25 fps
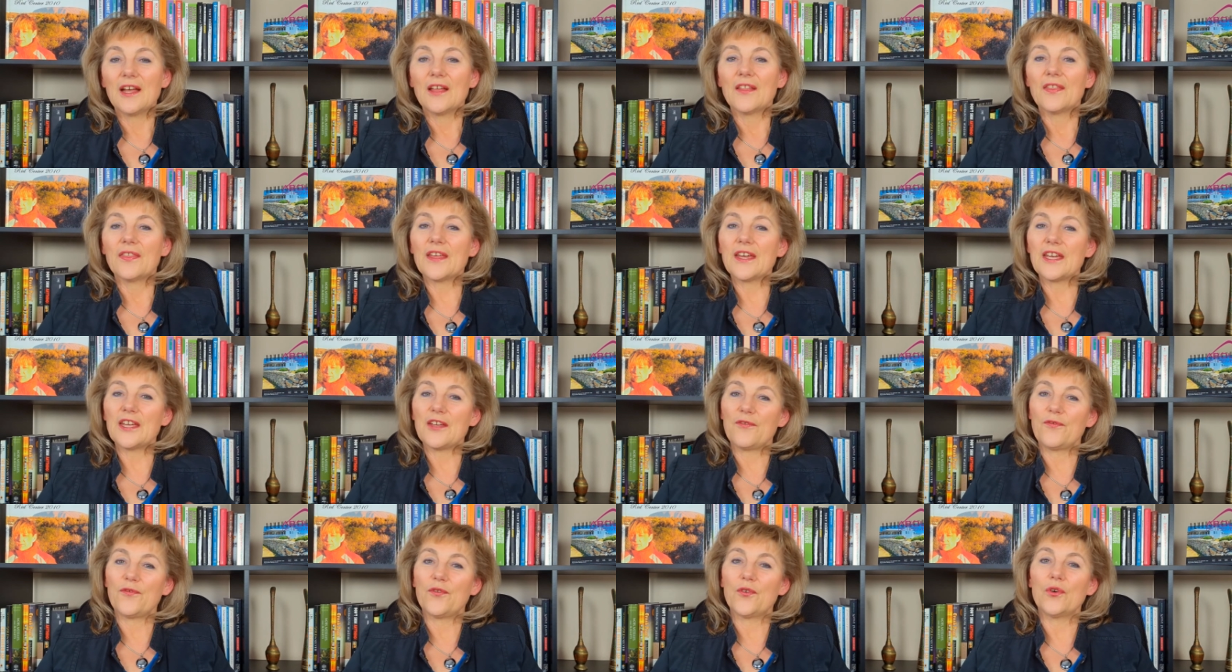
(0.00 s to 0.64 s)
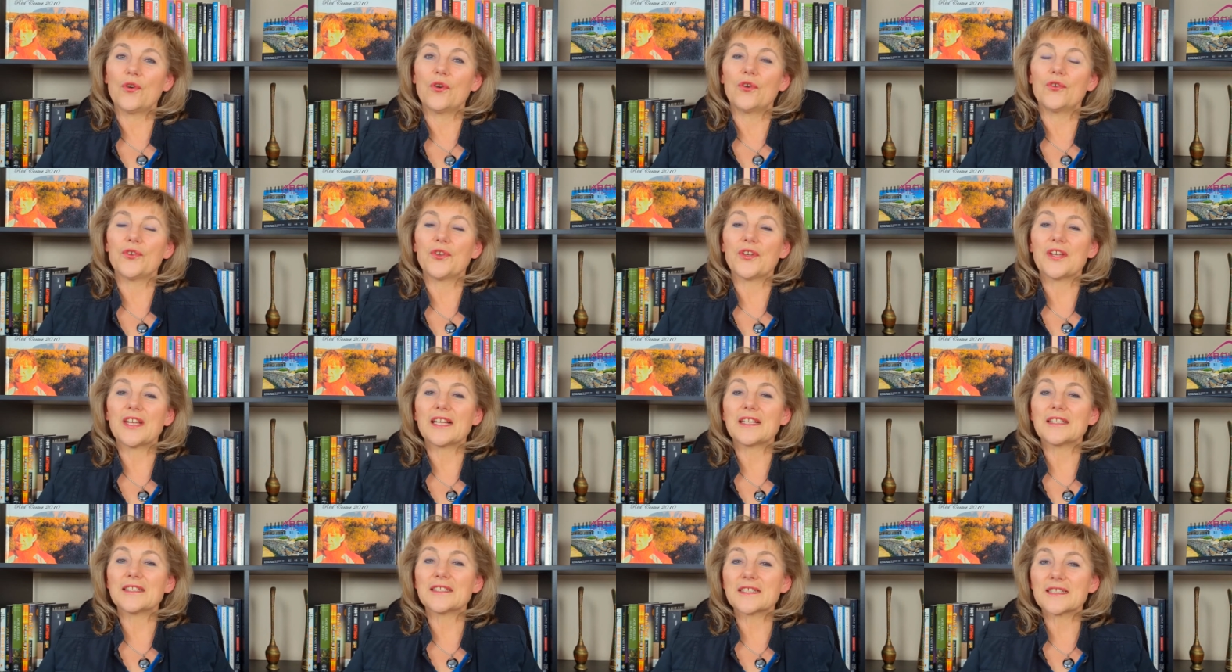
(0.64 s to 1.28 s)
Therefore, you
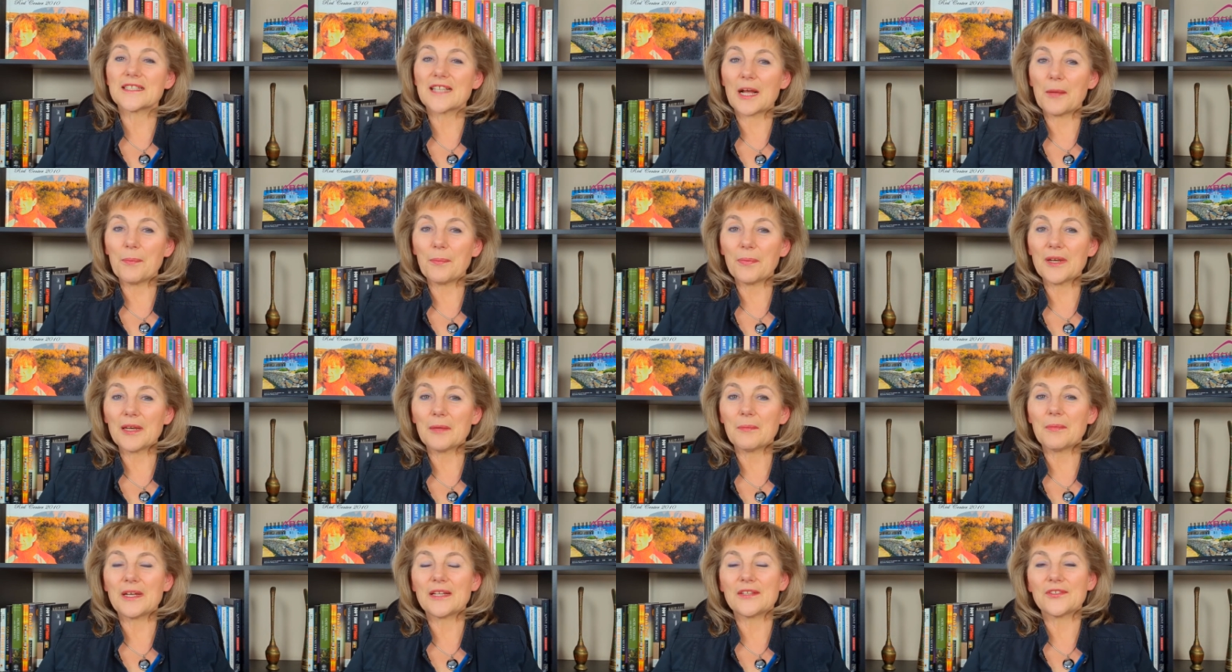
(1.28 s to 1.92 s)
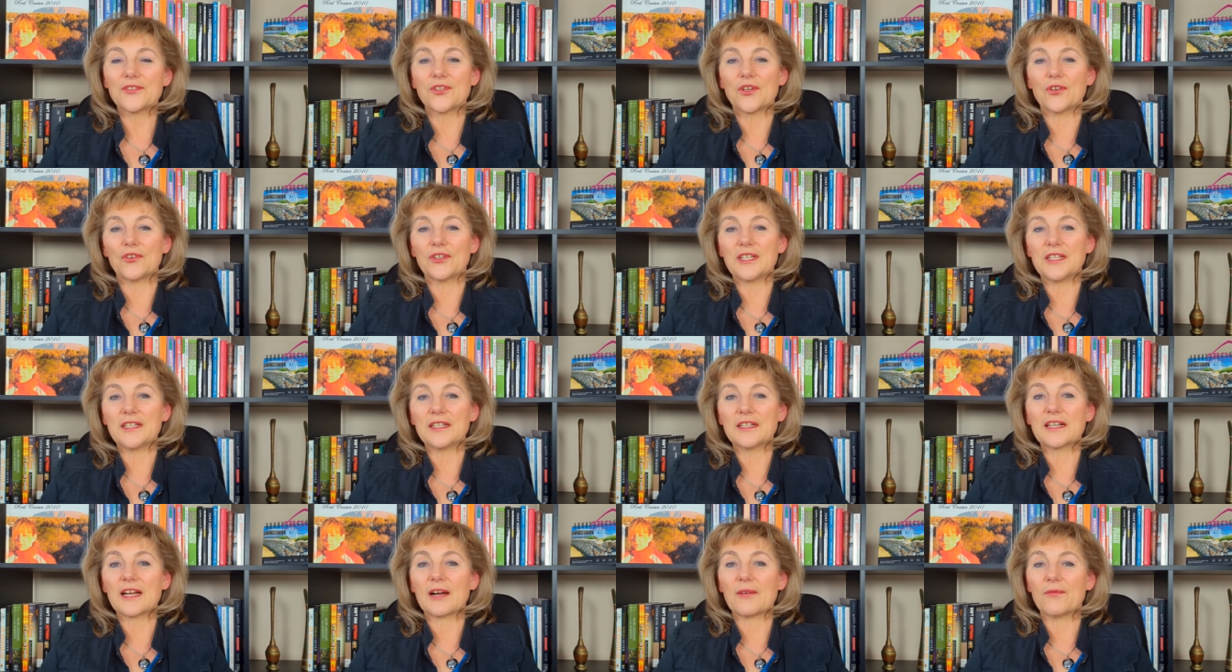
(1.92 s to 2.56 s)
can supplement your
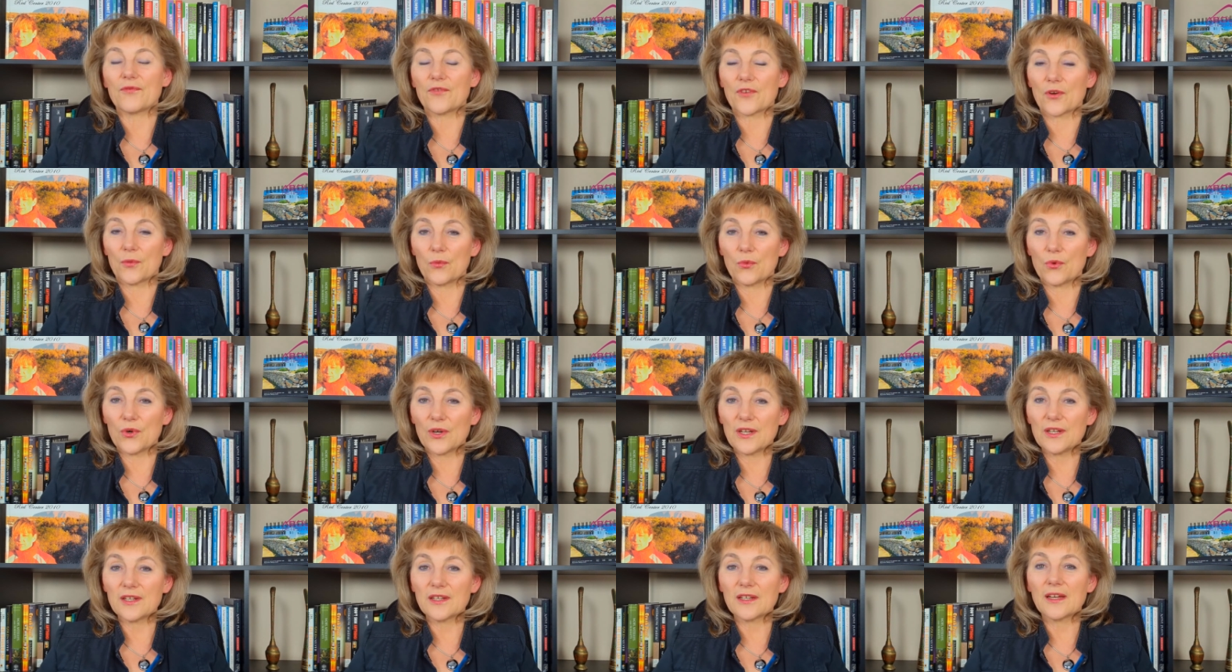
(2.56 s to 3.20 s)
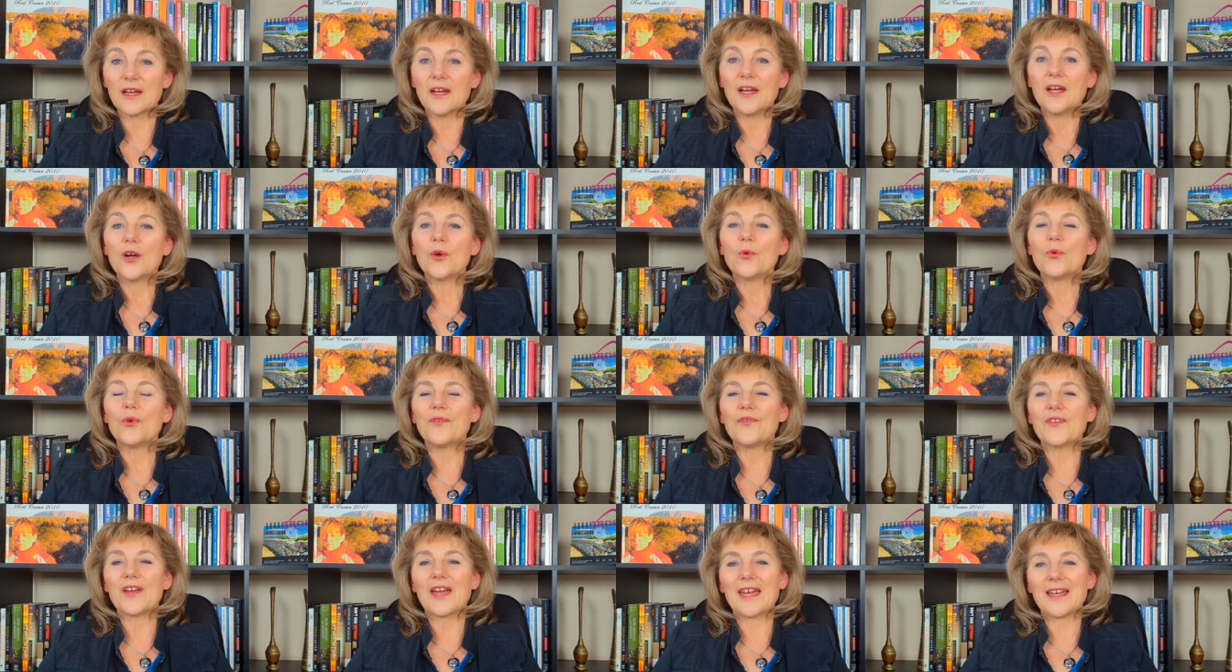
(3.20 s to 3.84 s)
income from work
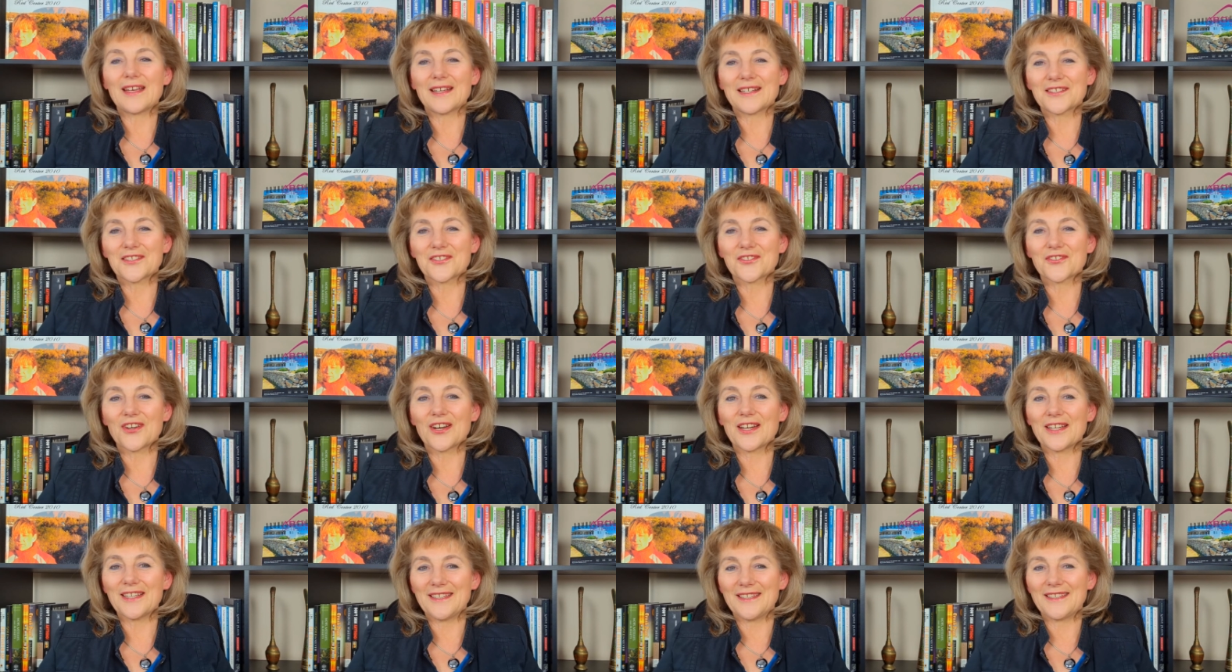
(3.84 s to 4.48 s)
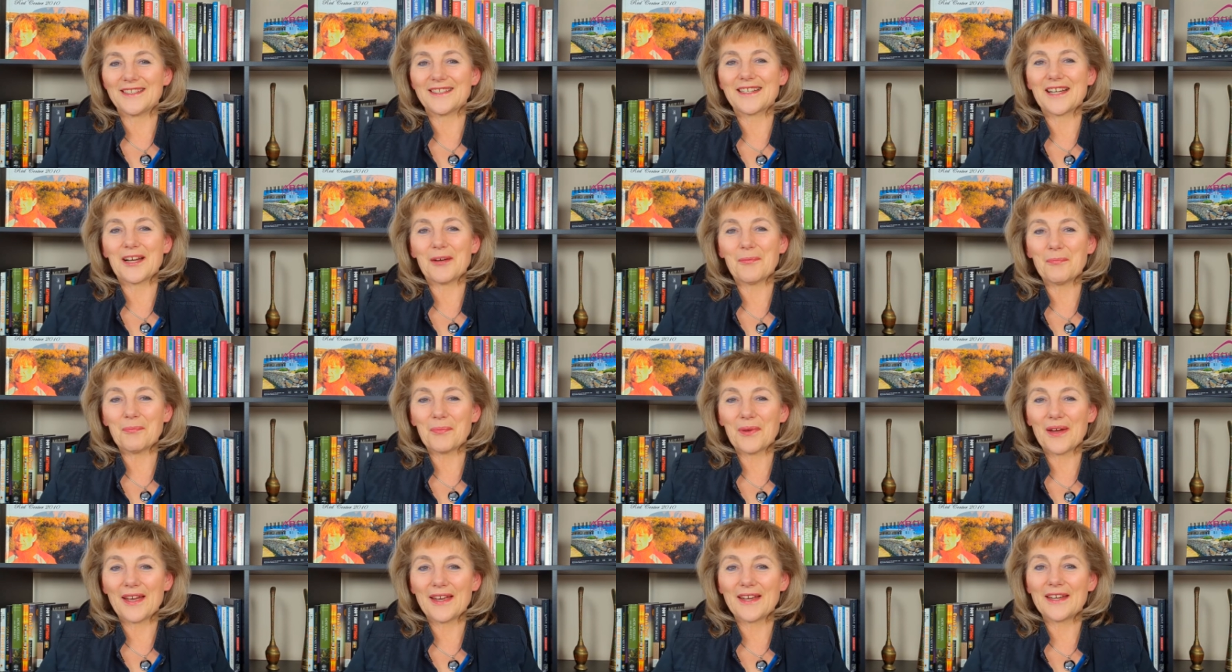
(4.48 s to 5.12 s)
with extra income
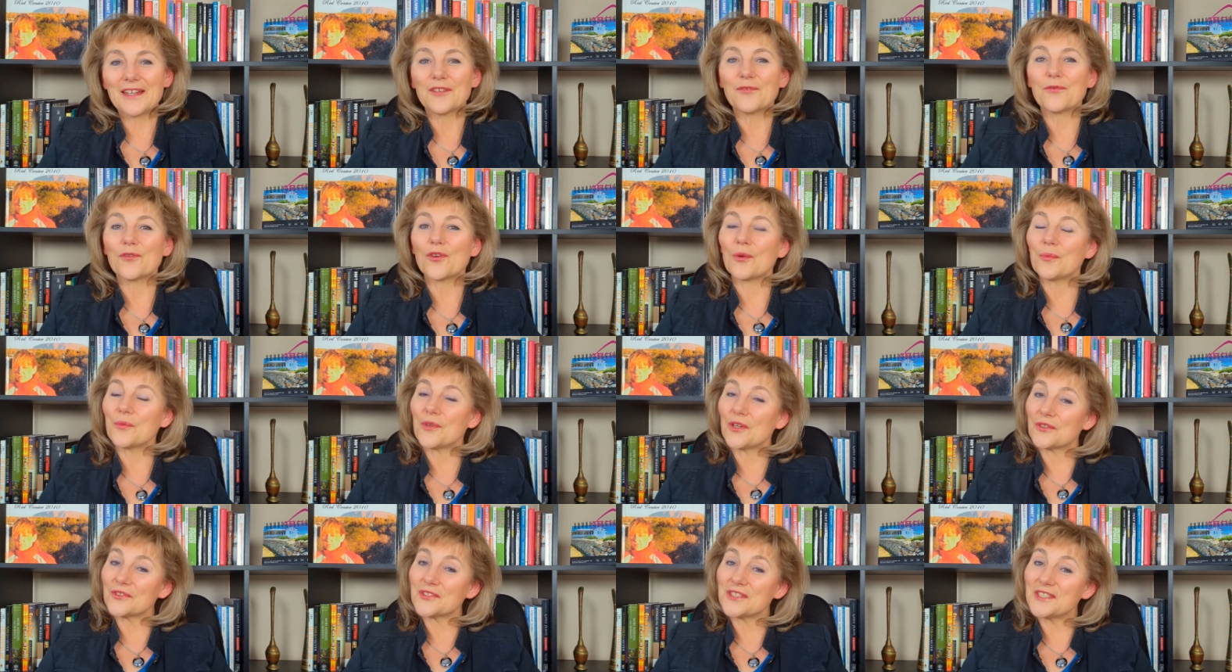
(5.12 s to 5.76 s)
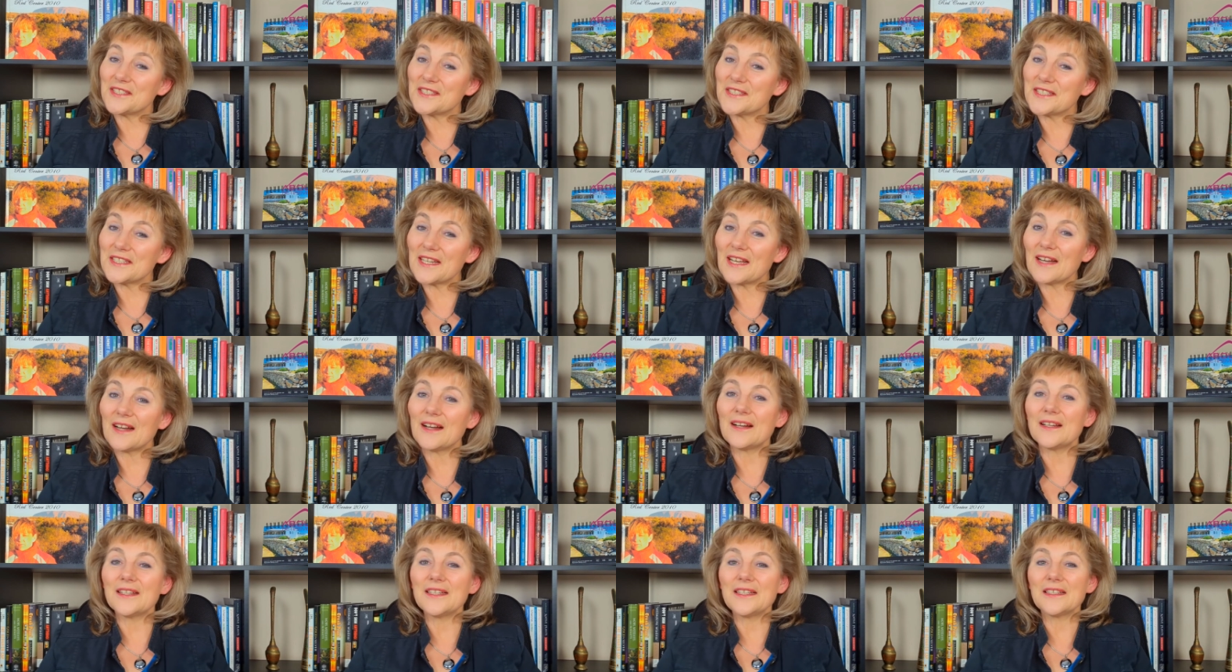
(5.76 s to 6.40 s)
paid from your
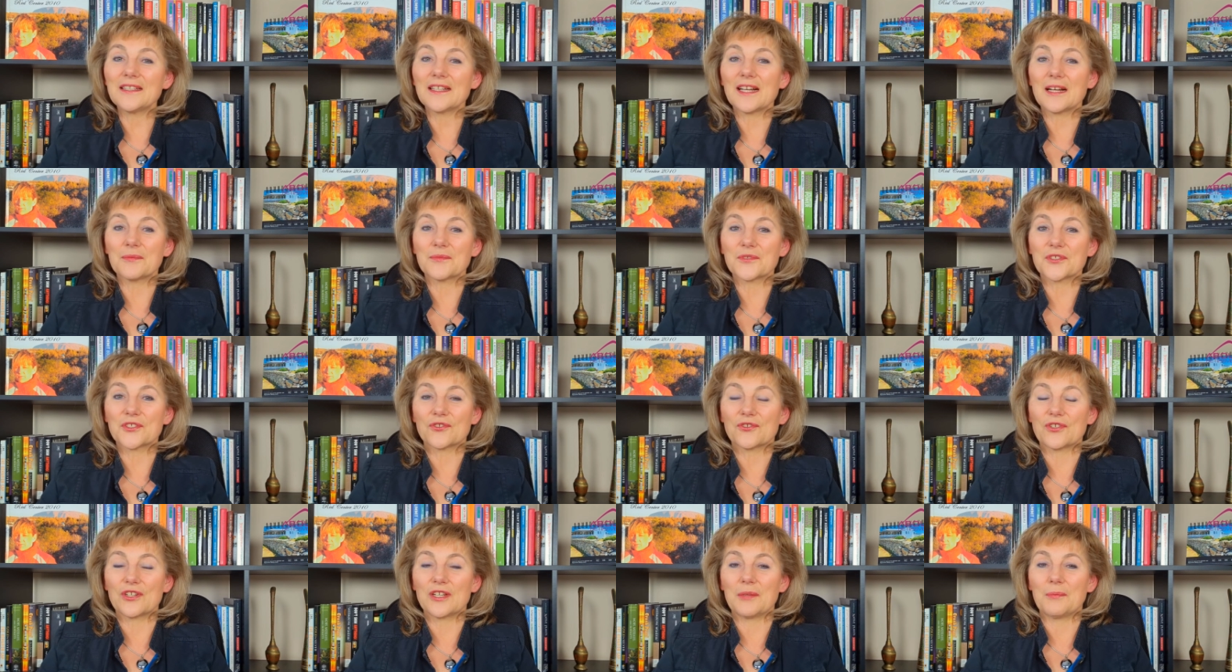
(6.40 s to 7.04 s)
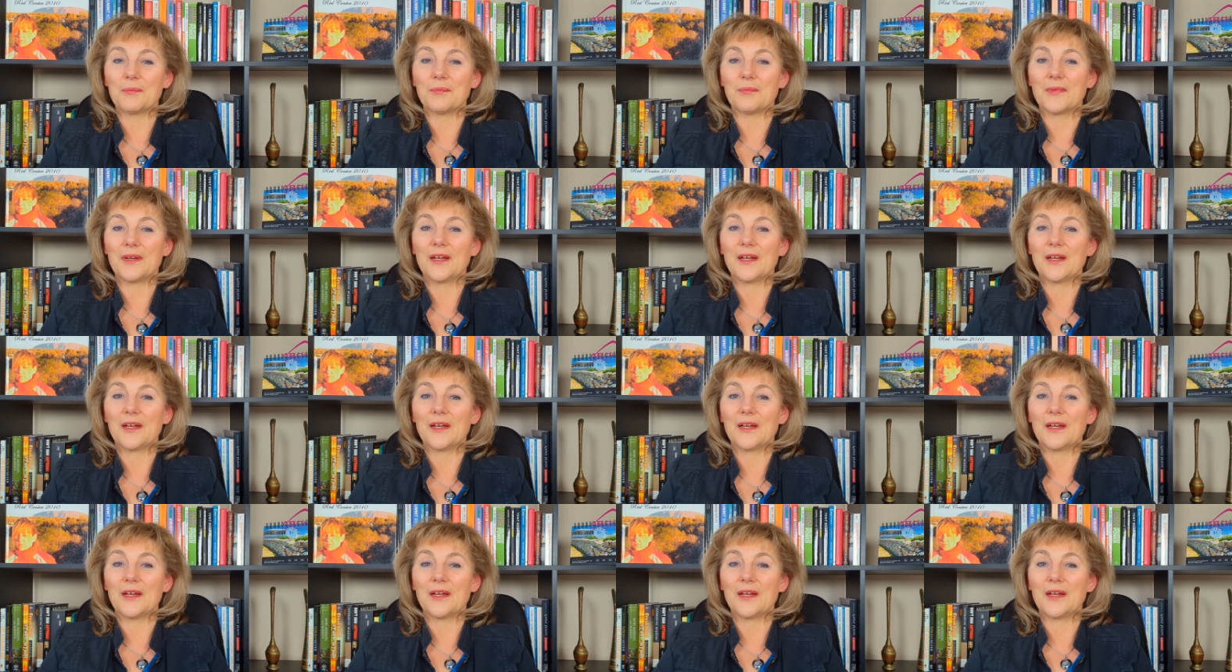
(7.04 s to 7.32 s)
TTR income stream.